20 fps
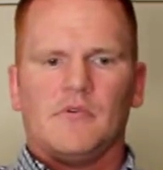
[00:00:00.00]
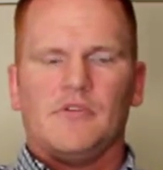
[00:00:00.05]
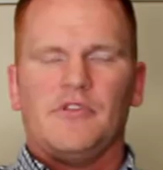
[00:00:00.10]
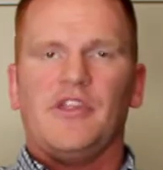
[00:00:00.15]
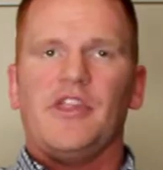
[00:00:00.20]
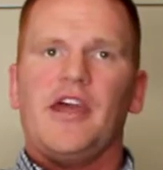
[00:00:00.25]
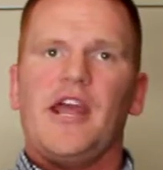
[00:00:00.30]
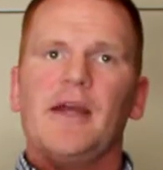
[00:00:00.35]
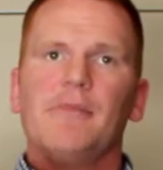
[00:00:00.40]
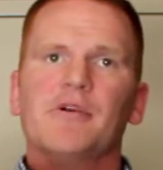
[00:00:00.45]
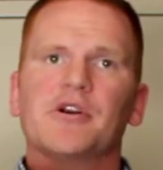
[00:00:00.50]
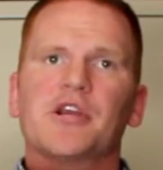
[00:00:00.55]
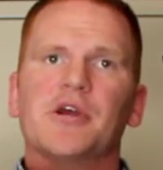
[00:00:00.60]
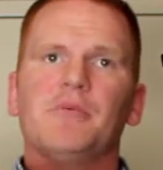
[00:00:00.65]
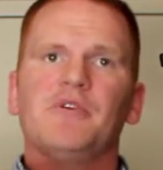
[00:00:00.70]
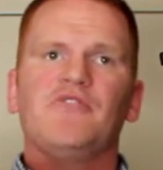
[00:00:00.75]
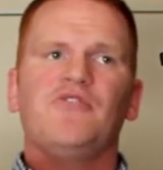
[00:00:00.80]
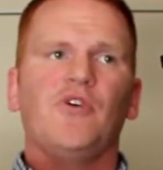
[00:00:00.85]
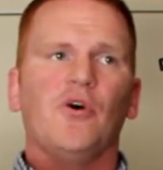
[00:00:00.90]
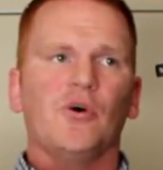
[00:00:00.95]
than the hammer
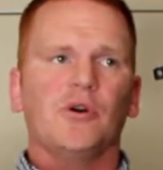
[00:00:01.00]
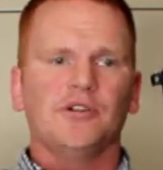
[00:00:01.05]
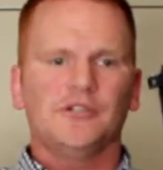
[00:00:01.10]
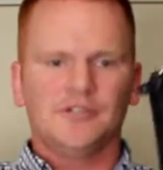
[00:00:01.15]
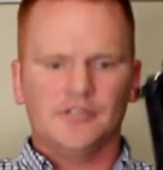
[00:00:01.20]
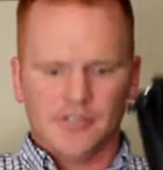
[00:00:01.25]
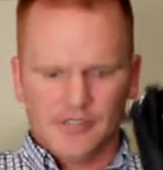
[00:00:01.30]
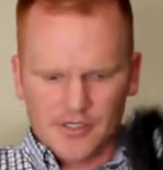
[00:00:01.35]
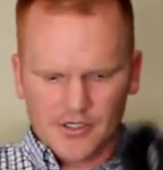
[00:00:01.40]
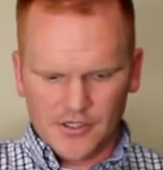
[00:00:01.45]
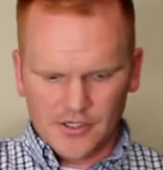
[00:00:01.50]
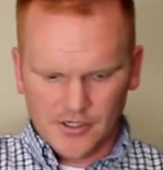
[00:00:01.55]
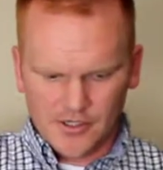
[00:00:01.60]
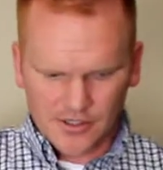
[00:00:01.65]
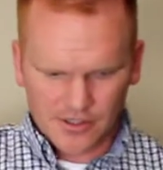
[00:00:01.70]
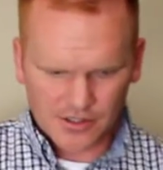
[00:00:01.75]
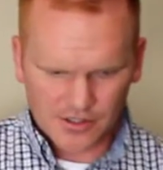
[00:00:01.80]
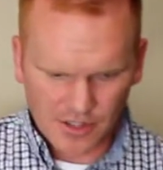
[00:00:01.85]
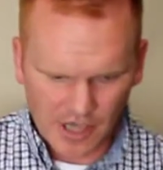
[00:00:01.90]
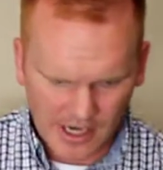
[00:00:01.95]
coming forward,
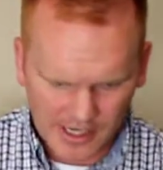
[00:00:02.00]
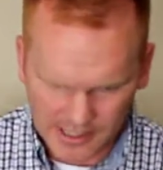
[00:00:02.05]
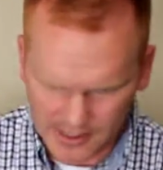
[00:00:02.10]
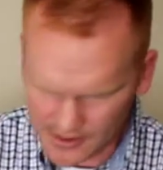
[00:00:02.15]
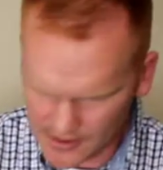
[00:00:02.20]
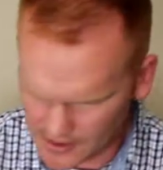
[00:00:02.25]
striking